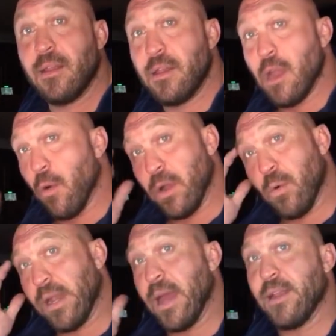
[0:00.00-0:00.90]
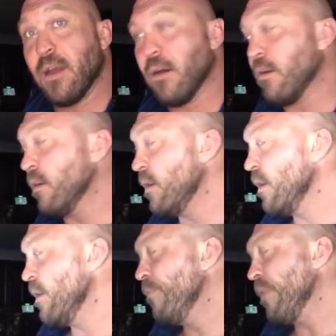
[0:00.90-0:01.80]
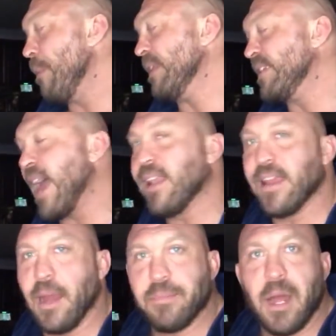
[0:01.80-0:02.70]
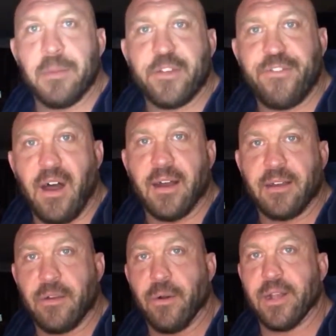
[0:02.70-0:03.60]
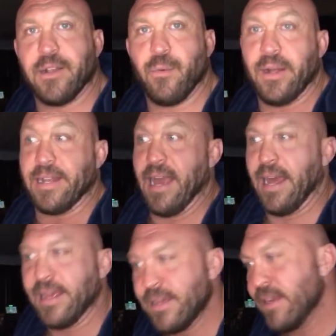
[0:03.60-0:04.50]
Knowing what I know. I mean, sadly, I'm dumb as fuck, according to one guy.